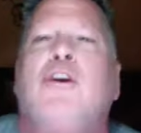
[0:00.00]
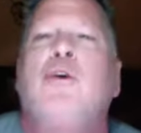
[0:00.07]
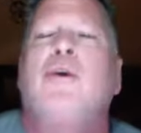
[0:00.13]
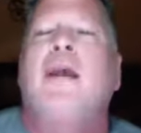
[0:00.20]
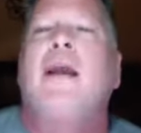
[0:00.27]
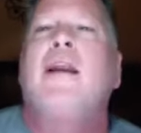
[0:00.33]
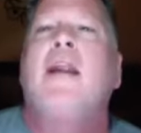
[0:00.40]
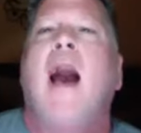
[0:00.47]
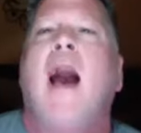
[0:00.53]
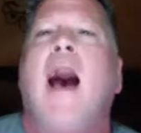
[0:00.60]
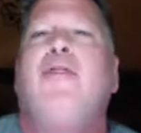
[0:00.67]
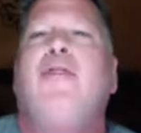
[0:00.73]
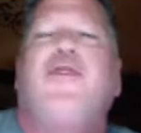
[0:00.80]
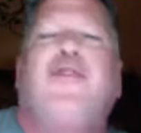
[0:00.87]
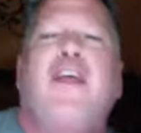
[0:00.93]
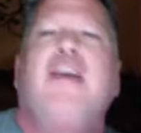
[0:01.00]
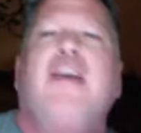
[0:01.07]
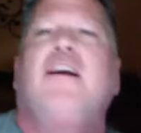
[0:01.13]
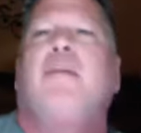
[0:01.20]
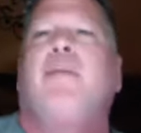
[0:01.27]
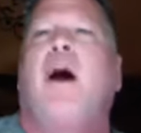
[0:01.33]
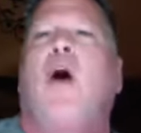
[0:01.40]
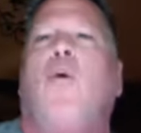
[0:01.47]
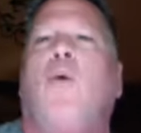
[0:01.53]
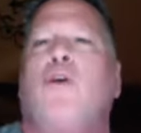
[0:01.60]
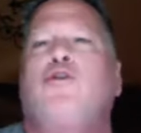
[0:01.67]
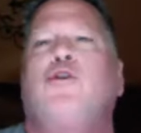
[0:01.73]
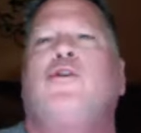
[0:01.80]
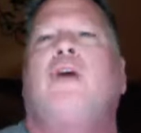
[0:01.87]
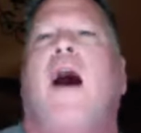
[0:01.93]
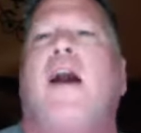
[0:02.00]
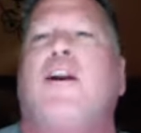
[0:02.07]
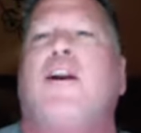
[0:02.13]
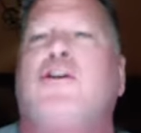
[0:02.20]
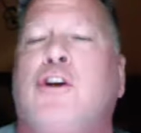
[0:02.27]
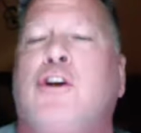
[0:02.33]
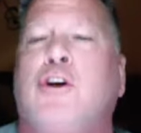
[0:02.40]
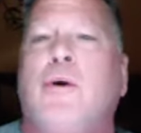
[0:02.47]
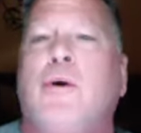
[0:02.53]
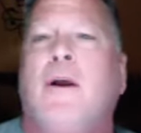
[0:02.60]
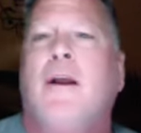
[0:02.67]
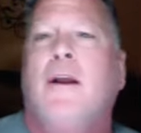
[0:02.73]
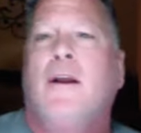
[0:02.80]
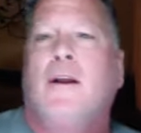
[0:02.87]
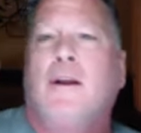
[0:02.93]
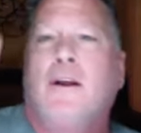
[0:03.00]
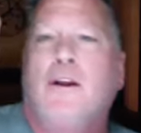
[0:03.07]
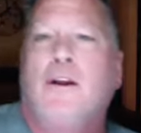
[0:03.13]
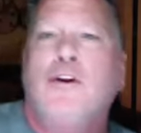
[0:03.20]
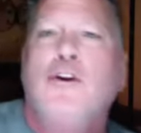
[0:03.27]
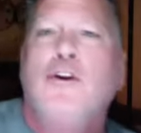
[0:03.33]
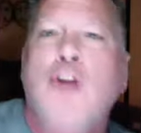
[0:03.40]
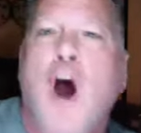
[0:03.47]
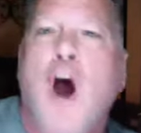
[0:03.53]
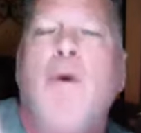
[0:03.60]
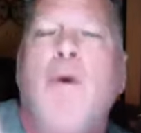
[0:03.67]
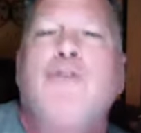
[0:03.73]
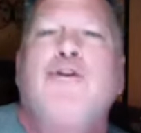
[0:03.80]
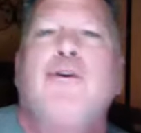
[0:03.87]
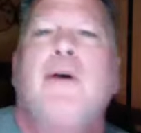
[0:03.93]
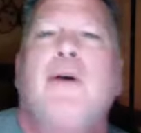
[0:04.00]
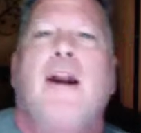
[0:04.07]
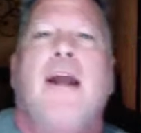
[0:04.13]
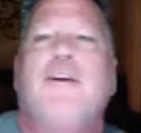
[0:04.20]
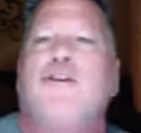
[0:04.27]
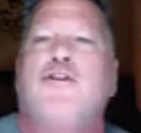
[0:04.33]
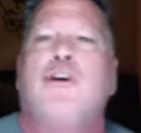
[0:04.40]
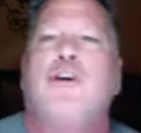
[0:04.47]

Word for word: cannot think about what you got to do Know what you've got and just do